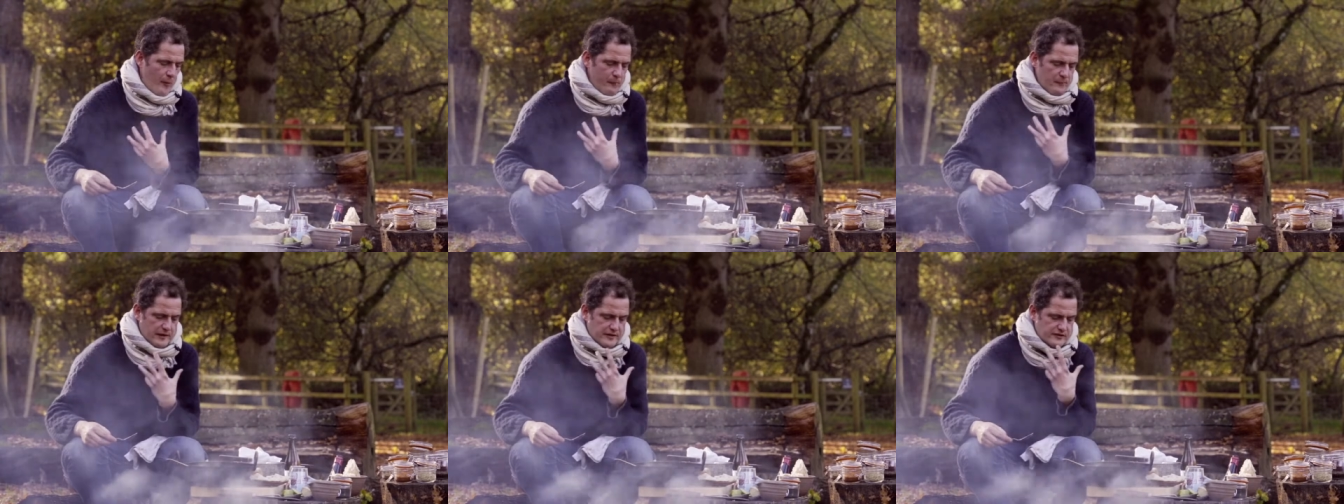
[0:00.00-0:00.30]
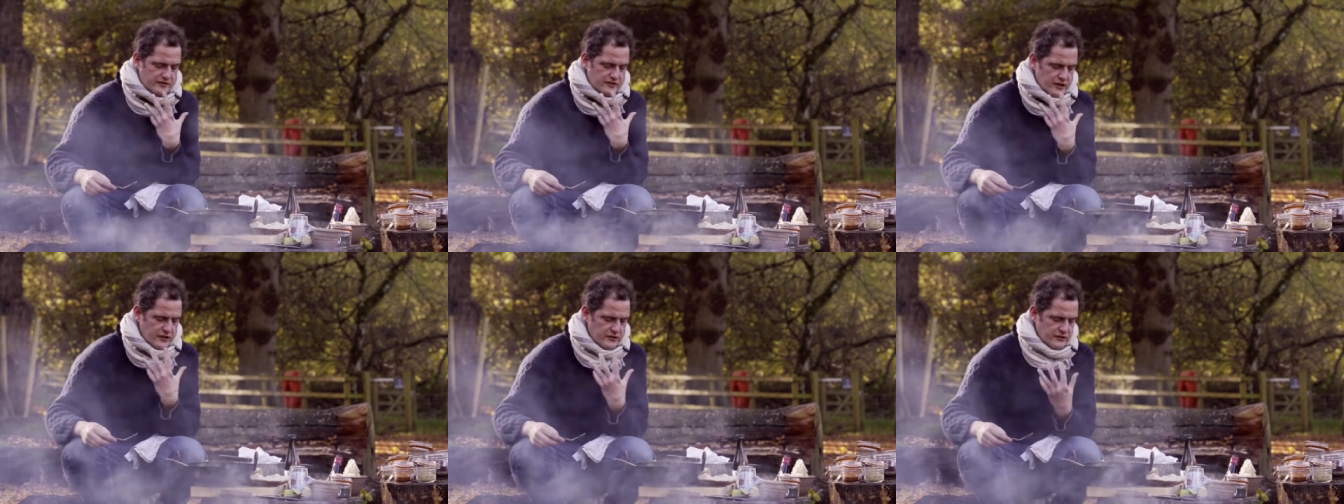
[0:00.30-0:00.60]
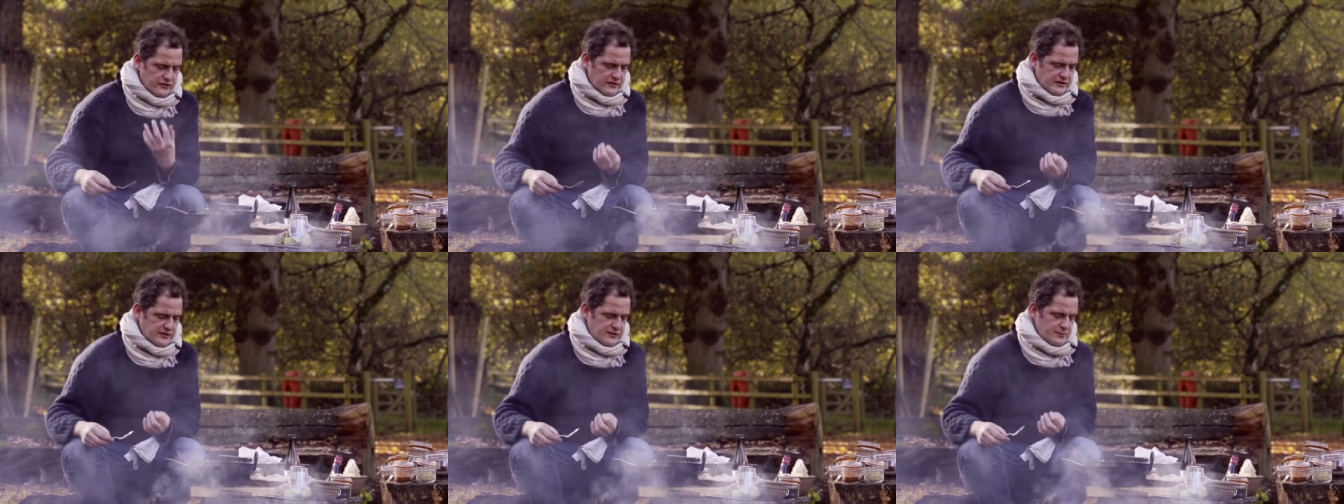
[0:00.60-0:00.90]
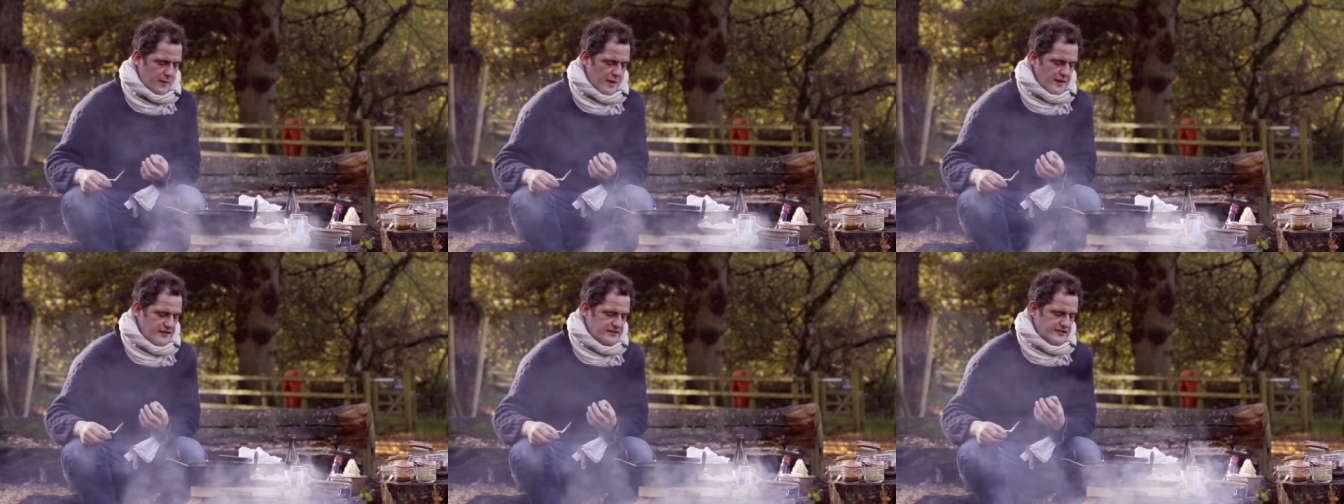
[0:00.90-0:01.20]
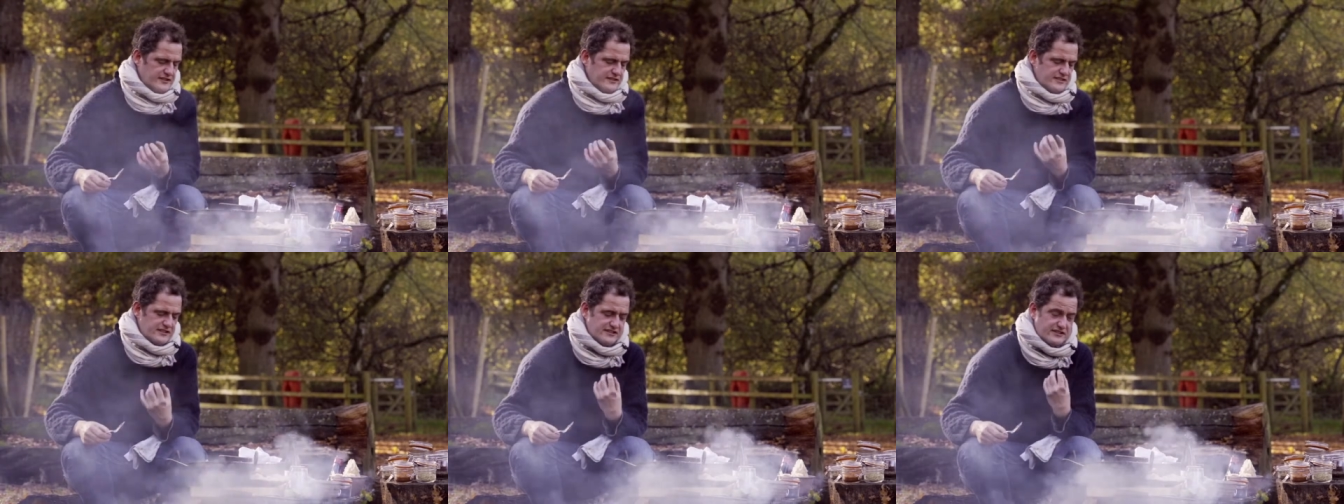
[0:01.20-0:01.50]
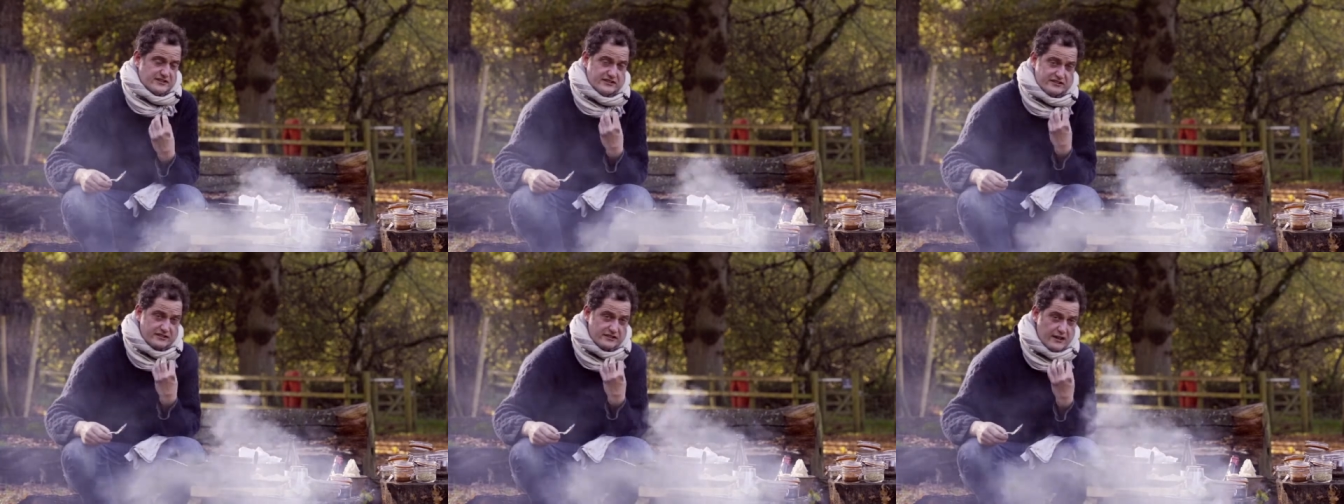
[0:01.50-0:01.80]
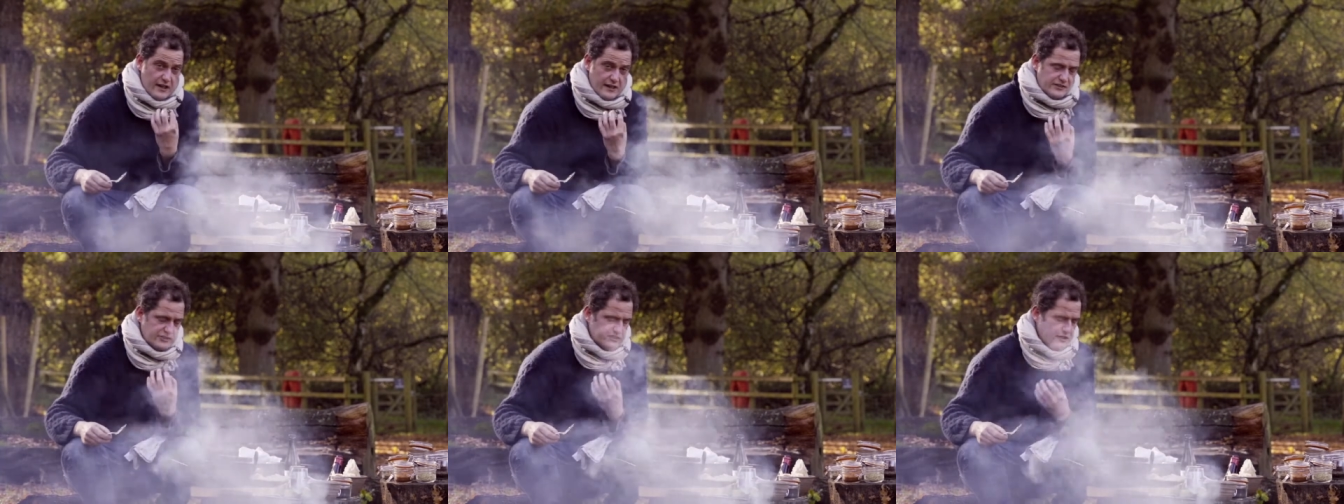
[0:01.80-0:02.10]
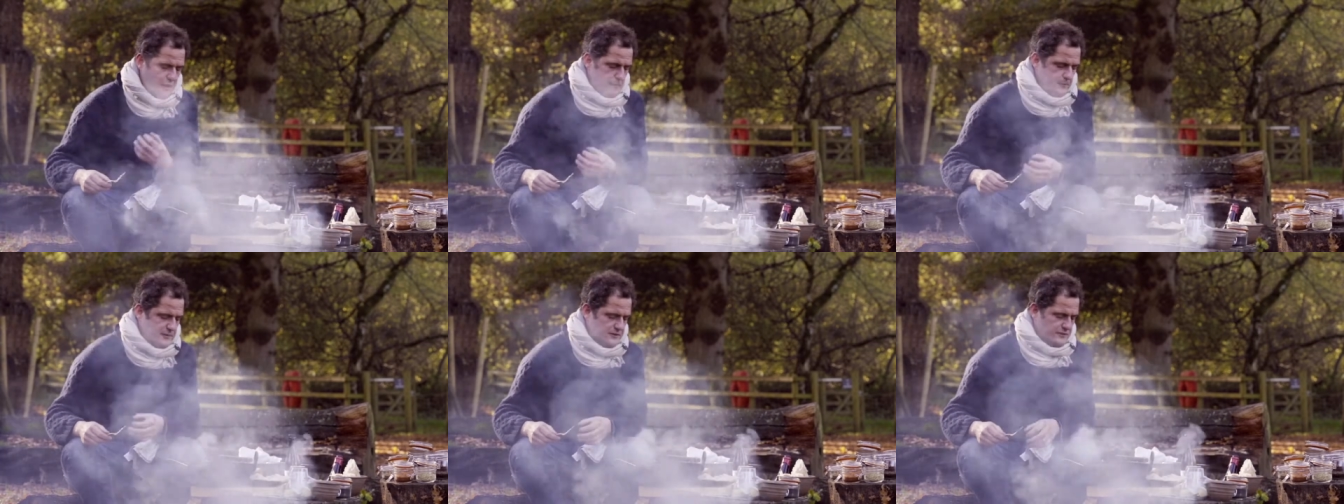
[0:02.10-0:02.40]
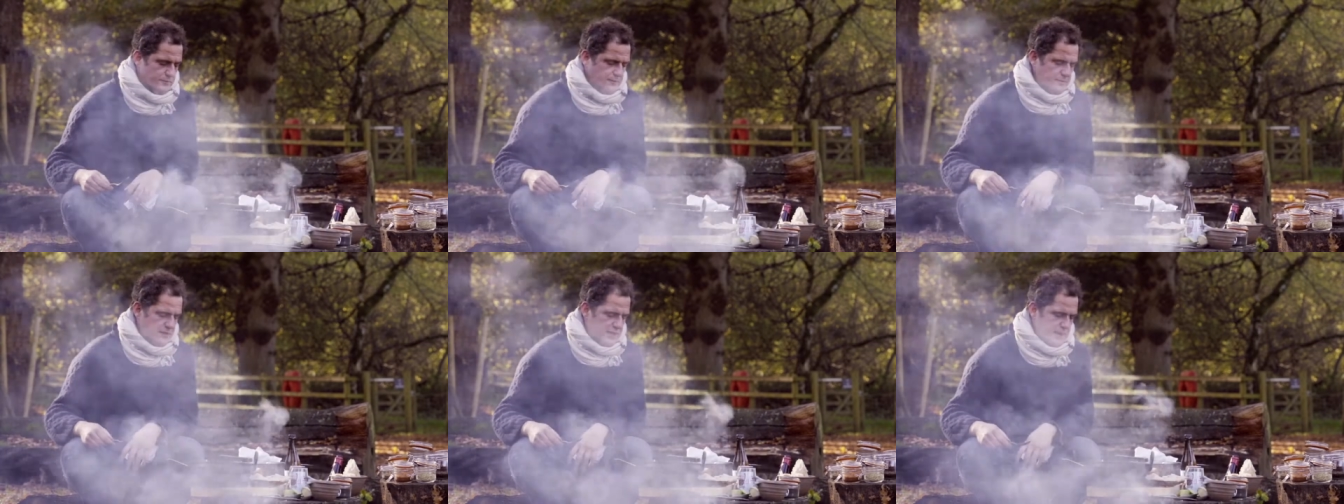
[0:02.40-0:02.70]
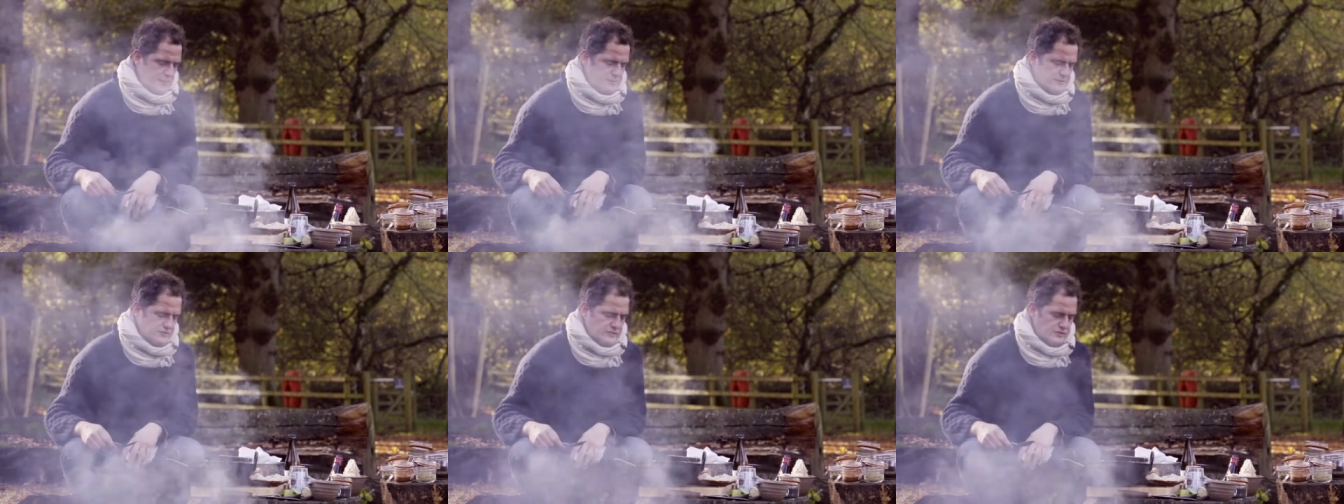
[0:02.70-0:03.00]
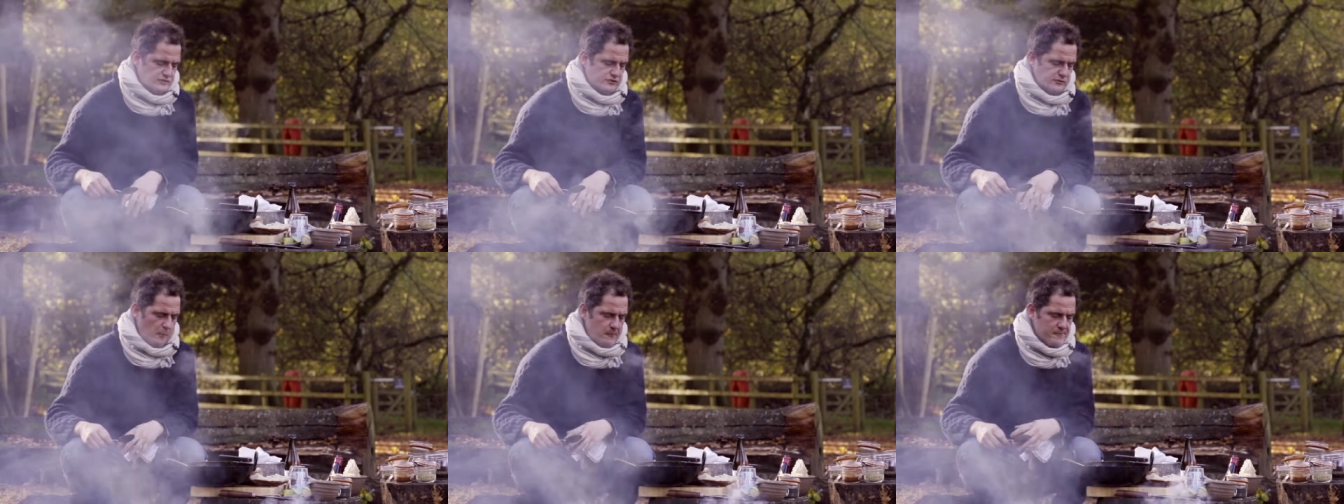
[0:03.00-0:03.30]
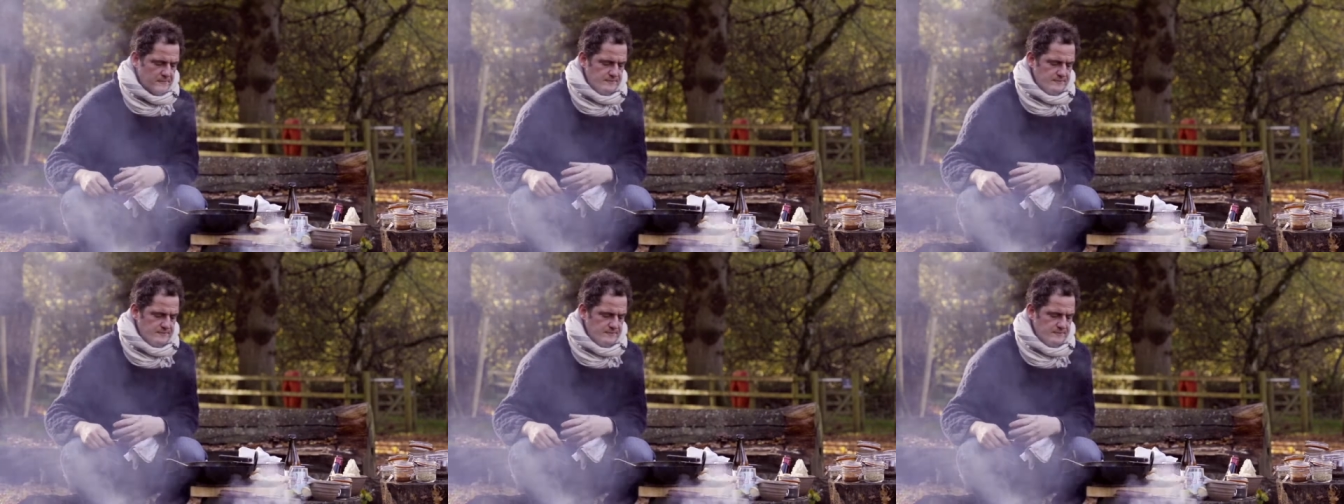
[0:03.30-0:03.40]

There's toasted spices, there's a slight sharpness from the lemon juice.